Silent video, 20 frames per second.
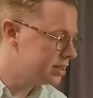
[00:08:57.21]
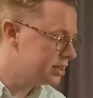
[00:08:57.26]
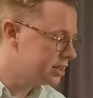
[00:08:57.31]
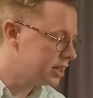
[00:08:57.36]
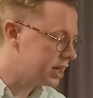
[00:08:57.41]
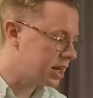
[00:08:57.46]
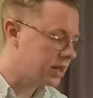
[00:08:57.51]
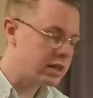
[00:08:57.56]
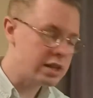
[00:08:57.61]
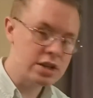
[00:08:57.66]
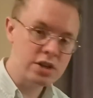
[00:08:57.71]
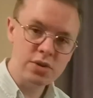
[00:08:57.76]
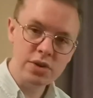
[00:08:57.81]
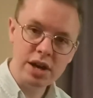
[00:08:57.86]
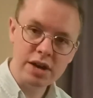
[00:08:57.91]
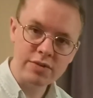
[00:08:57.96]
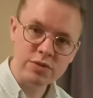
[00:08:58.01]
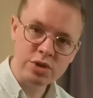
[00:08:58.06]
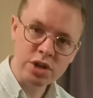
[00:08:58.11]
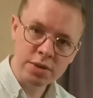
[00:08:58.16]
and then you
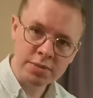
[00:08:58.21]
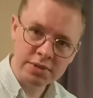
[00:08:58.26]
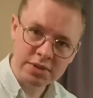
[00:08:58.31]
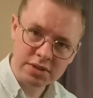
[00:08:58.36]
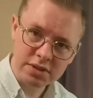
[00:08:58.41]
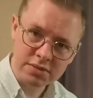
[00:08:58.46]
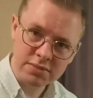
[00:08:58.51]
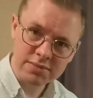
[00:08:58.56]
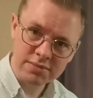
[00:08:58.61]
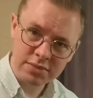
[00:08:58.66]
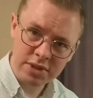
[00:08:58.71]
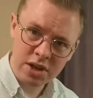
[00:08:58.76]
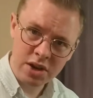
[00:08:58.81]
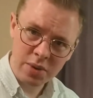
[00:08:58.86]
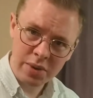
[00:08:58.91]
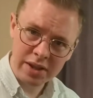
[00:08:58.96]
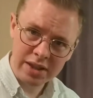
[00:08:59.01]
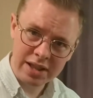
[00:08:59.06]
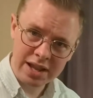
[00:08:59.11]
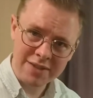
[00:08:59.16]
have trouble
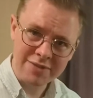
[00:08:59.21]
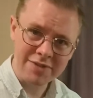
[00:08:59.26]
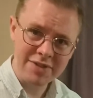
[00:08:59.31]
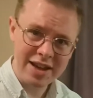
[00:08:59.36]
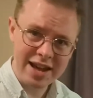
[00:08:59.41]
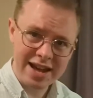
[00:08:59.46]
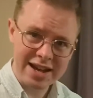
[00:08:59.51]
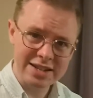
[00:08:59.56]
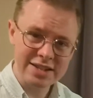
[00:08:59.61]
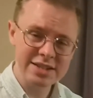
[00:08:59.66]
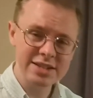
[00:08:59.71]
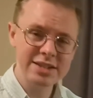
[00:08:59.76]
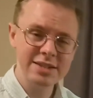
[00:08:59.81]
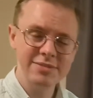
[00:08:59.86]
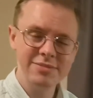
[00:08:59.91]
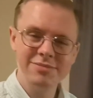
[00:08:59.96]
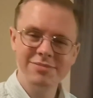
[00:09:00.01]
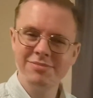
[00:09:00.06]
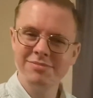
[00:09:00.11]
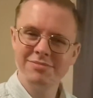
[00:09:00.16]
going that fast,
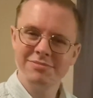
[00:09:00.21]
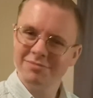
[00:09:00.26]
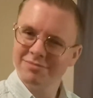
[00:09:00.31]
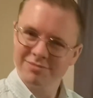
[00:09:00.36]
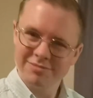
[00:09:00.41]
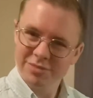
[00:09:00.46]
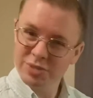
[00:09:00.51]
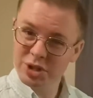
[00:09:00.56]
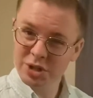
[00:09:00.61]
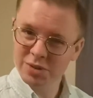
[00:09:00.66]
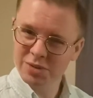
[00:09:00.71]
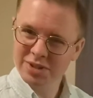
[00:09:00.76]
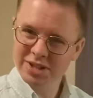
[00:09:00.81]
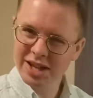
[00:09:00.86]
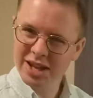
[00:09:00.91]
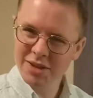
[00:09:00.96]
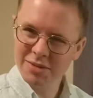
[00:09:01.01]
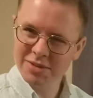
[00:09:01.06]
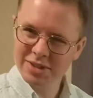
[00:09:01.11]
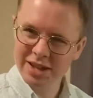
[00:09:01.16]
don't
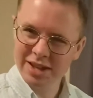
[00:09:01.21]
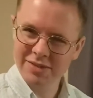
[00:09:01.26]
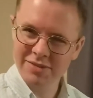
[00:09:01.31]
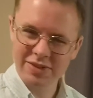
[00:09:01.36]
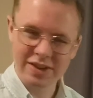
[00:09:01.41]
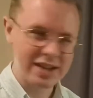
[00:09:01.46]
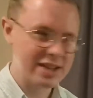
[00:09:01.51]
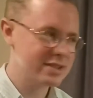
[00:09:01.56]
count that fast.